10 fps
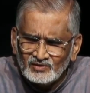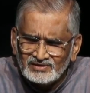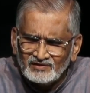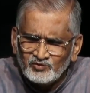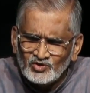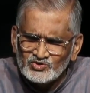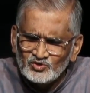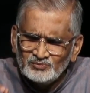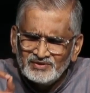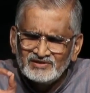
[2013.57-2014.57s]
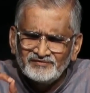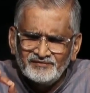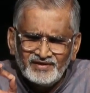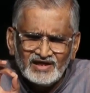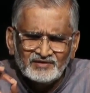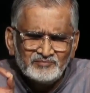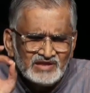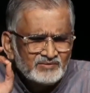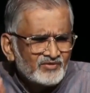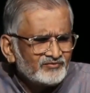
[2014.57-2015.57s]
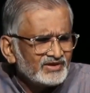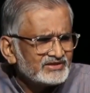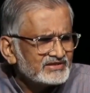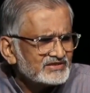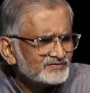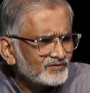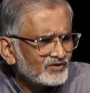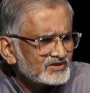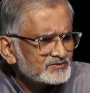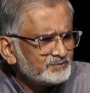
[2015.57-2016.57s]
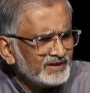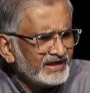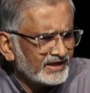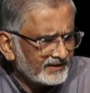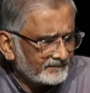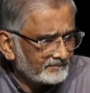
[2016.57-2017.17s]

that what should be the fair minimum wages for spinning?